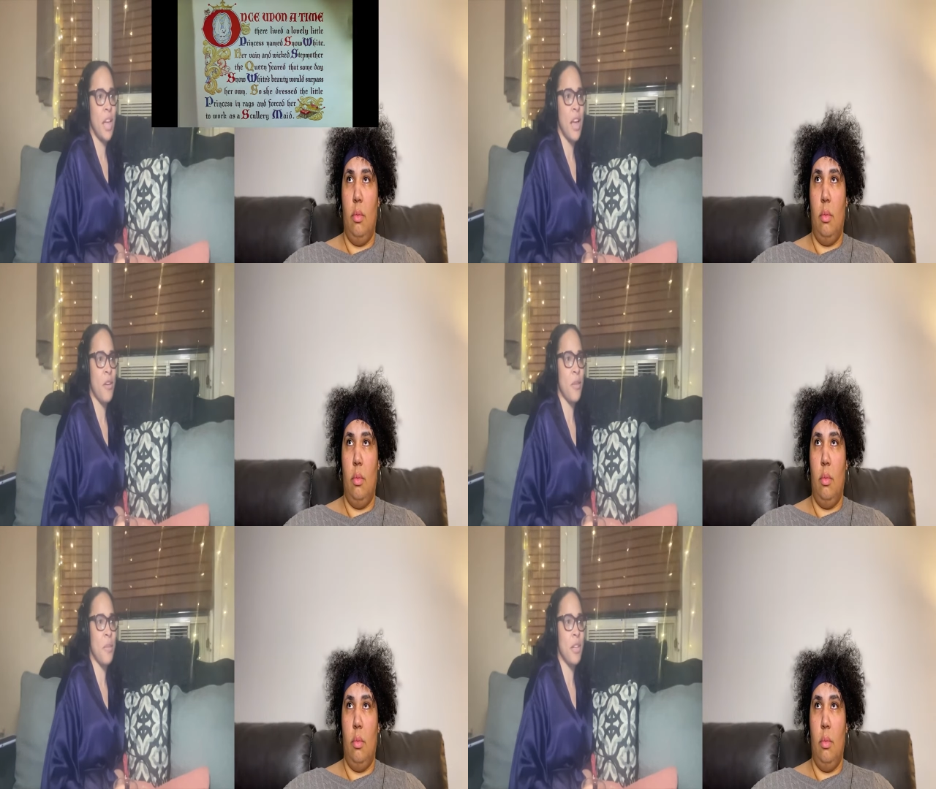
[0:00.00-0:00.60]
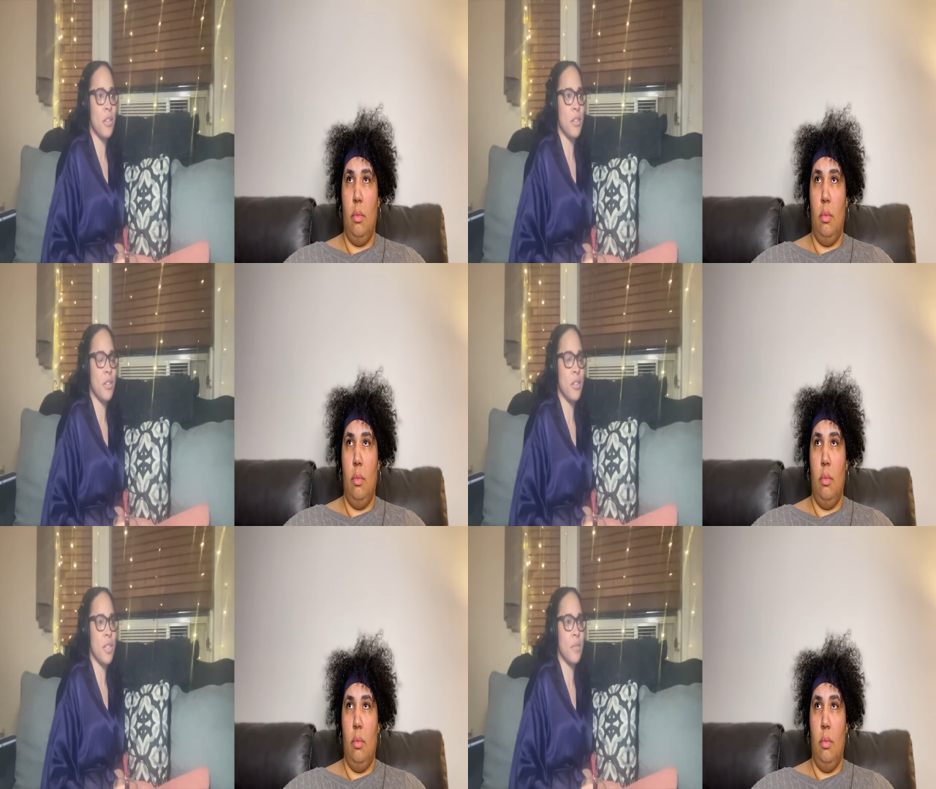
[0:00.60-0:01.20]
Speaker 1: How are the
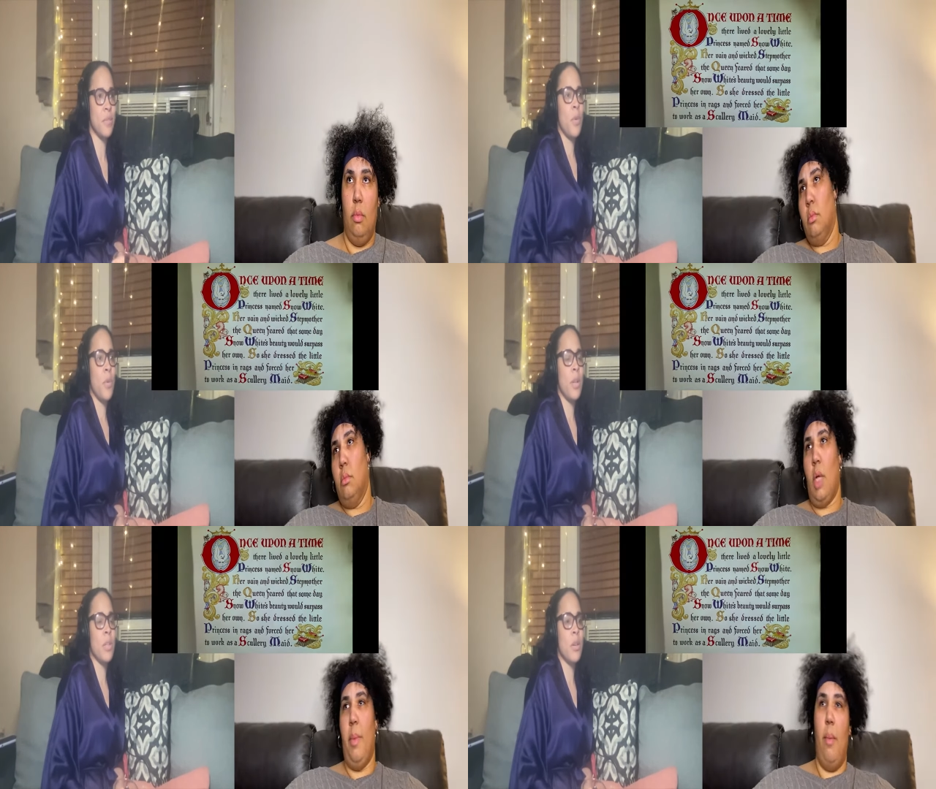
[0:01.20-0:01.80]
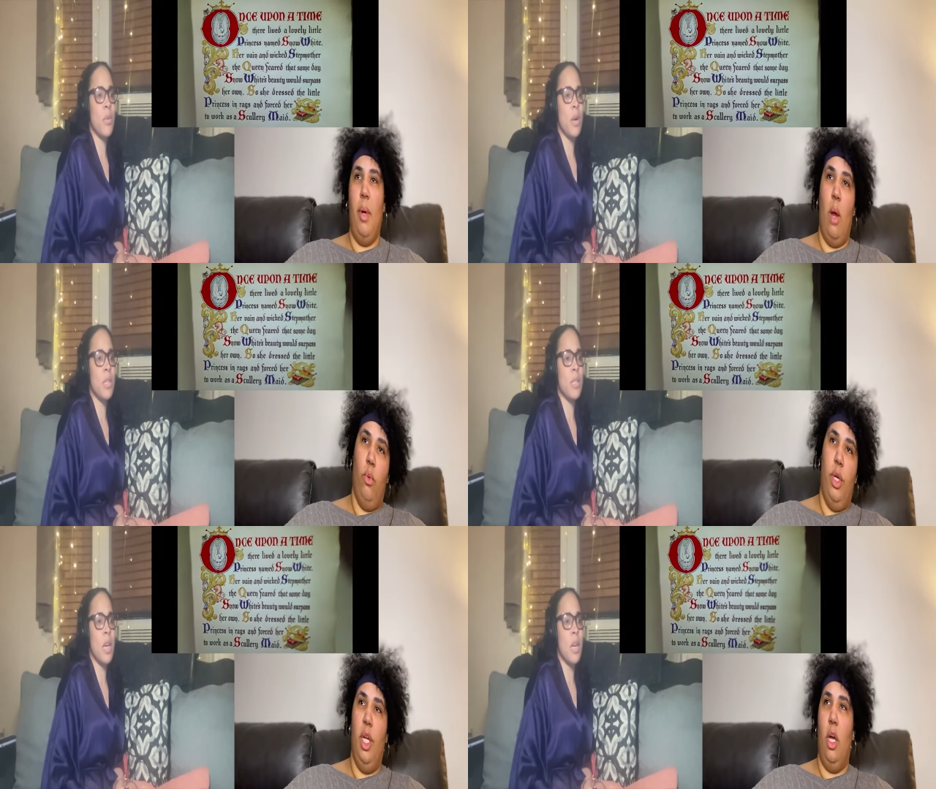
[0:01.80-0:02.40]
pages turning? But where's Snow
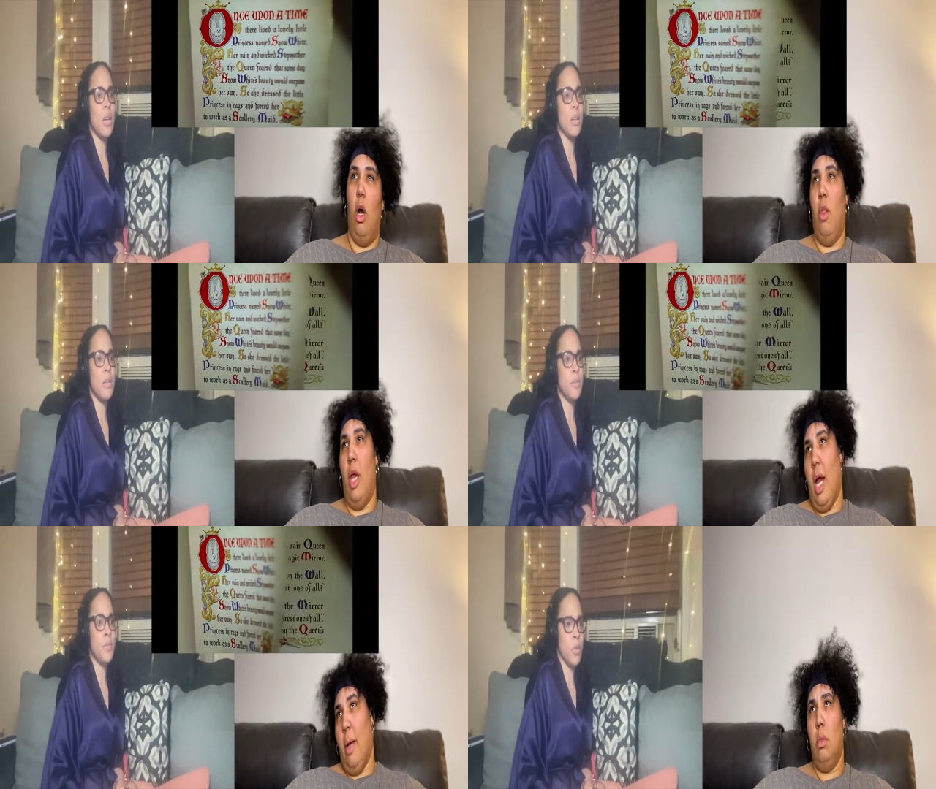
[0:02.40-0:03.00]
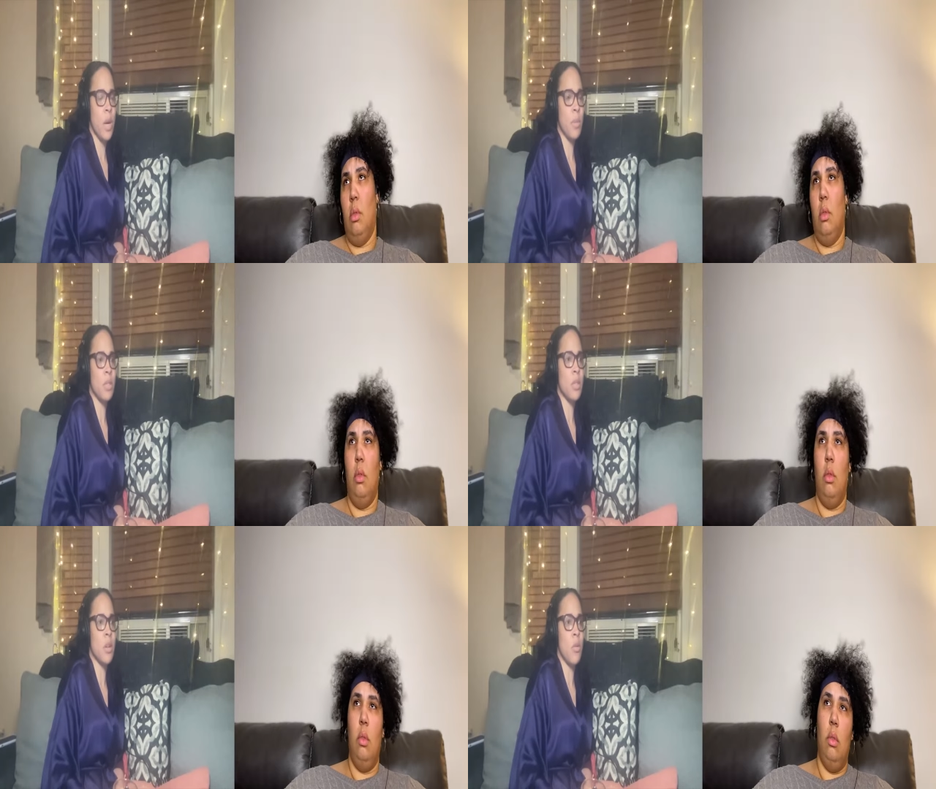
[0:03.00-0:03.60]
White's daddy? What
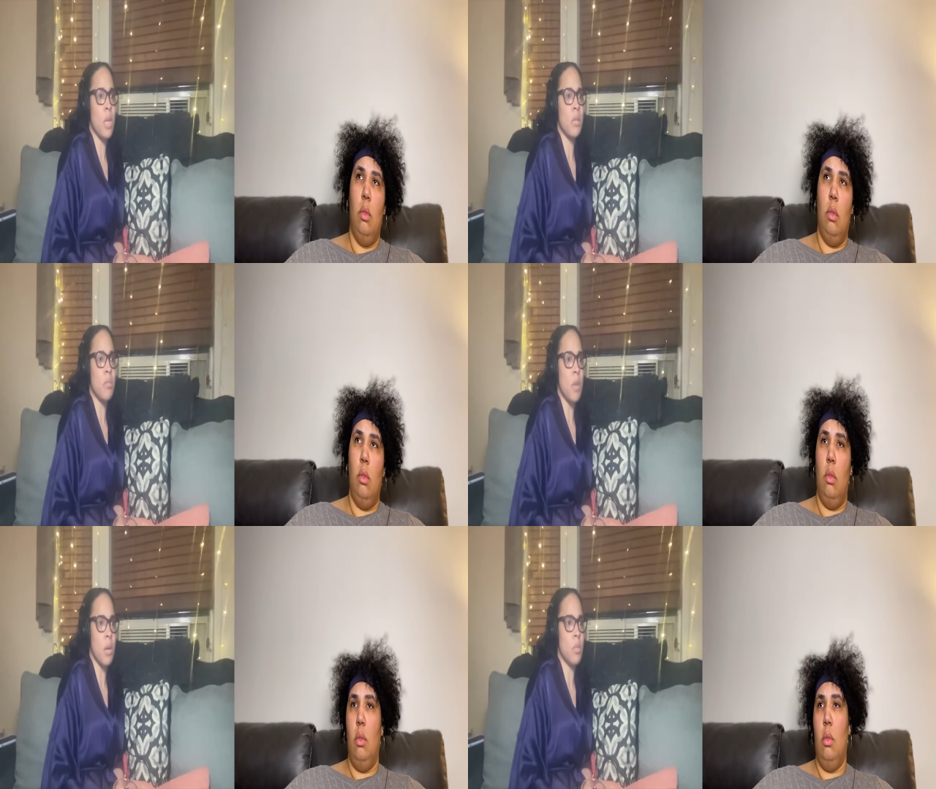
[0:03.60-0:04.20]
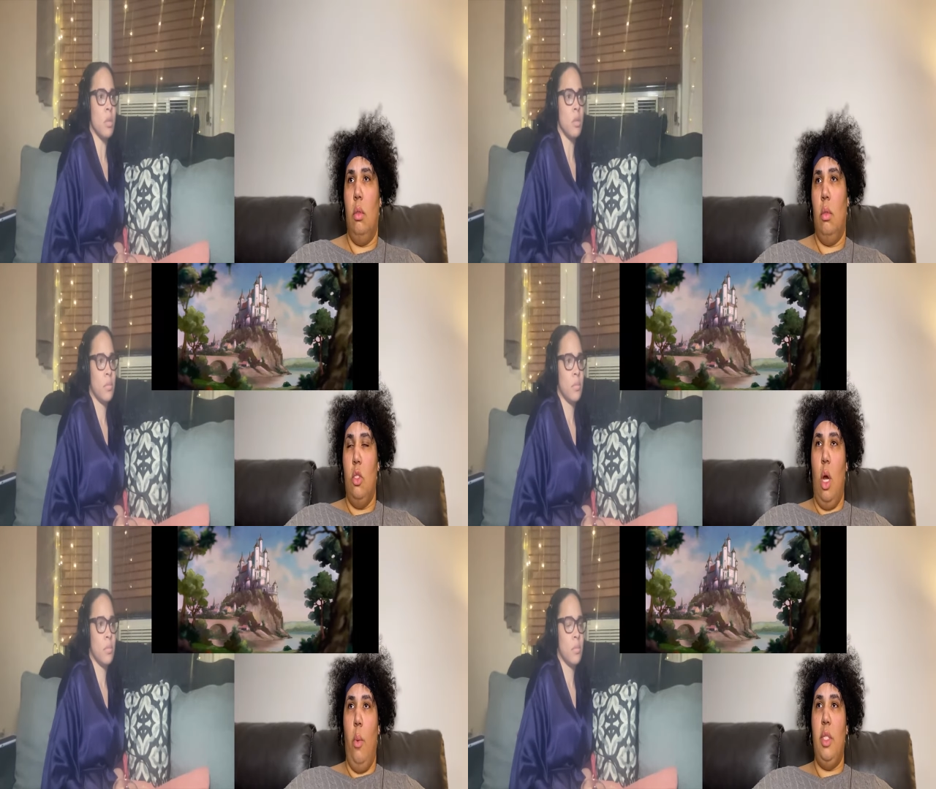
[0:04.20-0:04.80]
happened to Snow White's
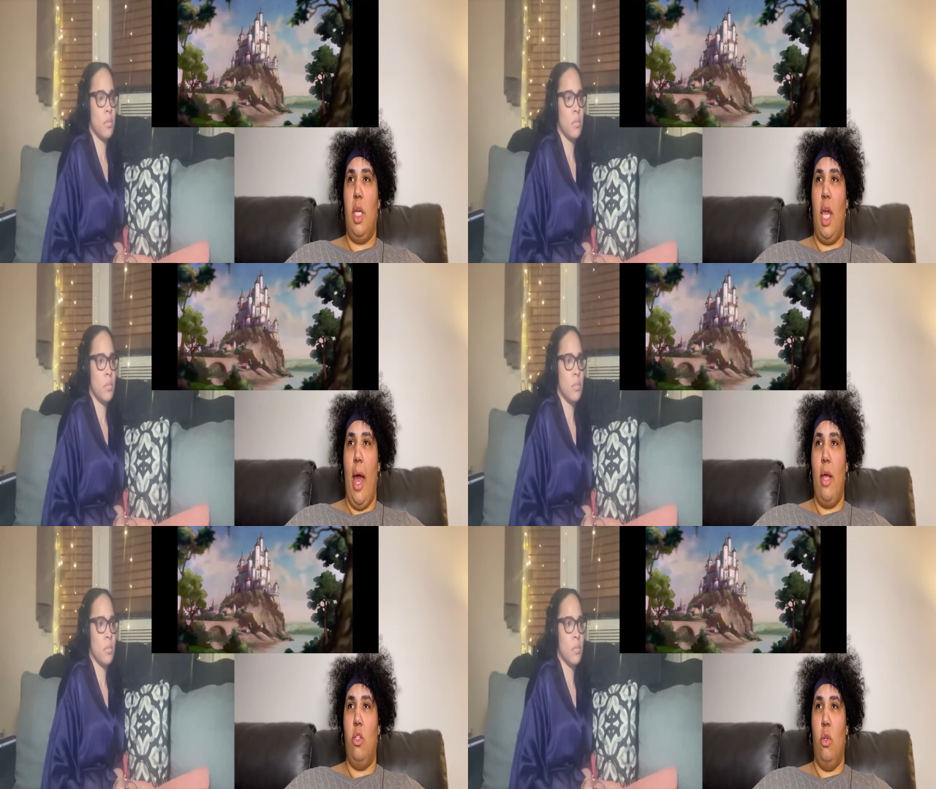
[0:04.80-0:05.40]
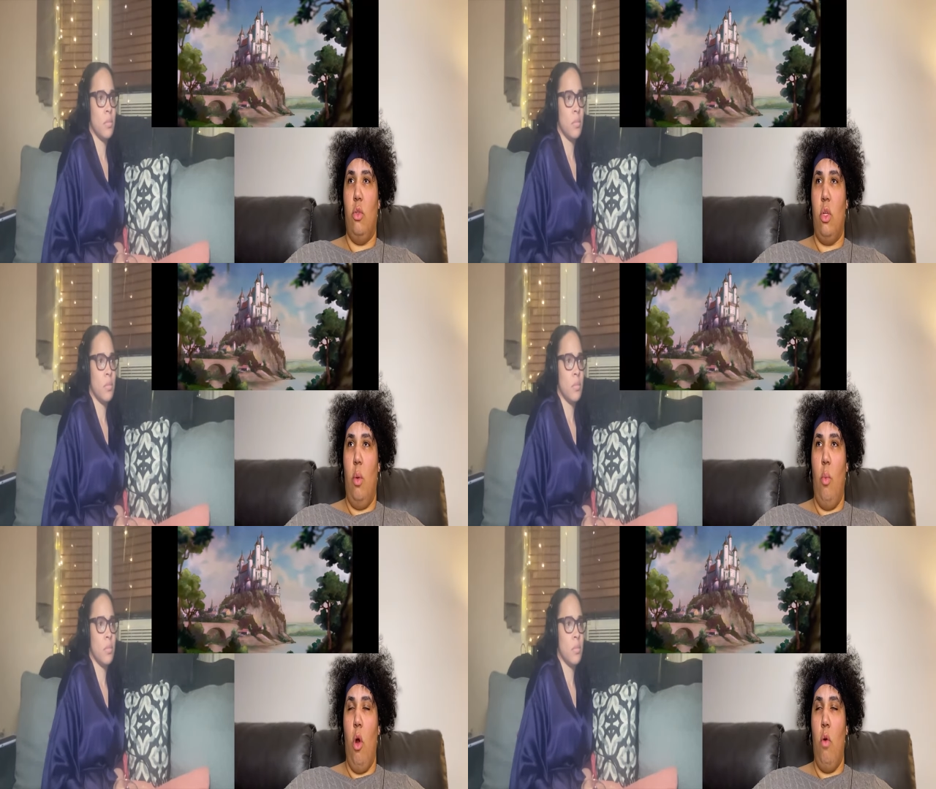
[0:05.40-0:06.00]
mama? It's always
Speaker 2: a castle
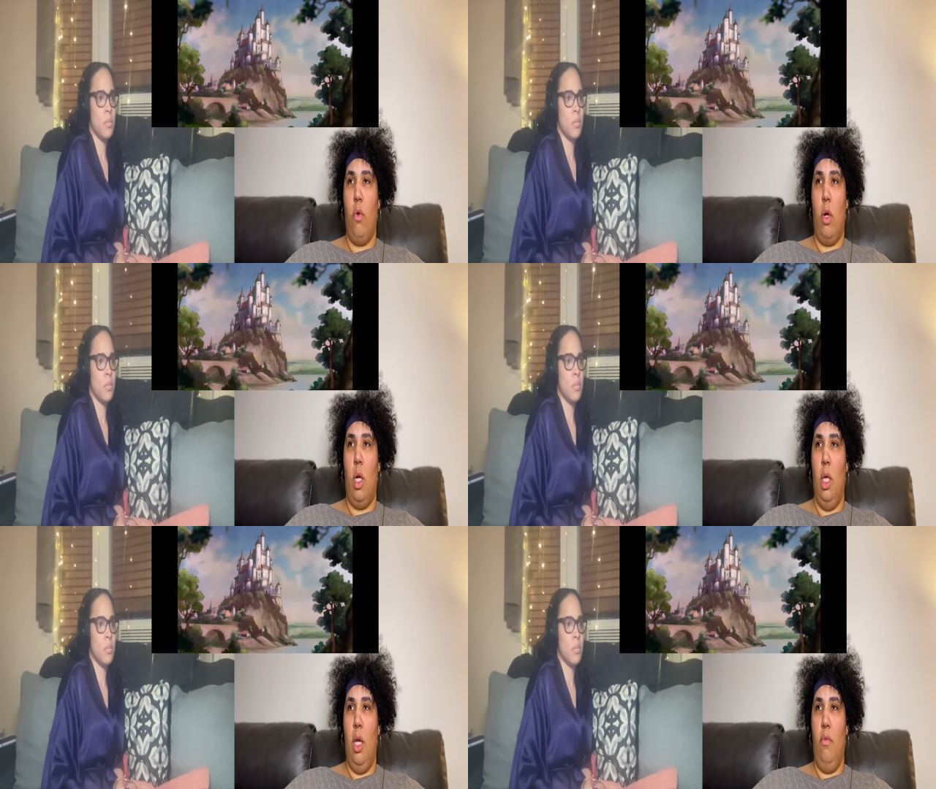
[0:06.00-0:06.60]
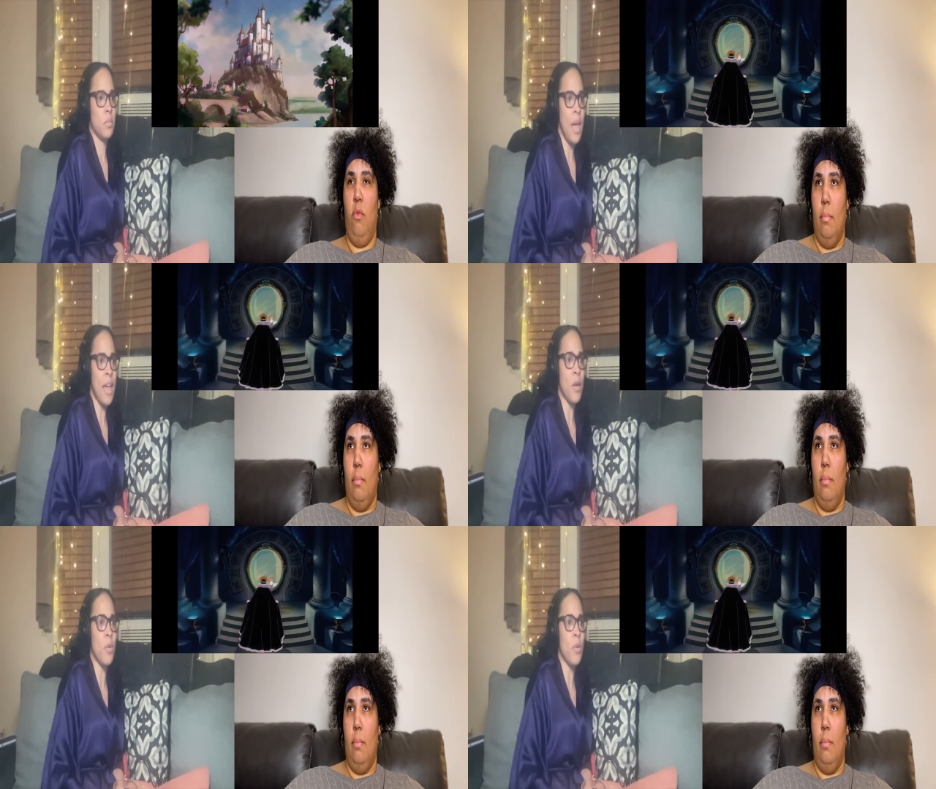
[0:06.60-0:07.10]
somewhere over a cliff. Hey,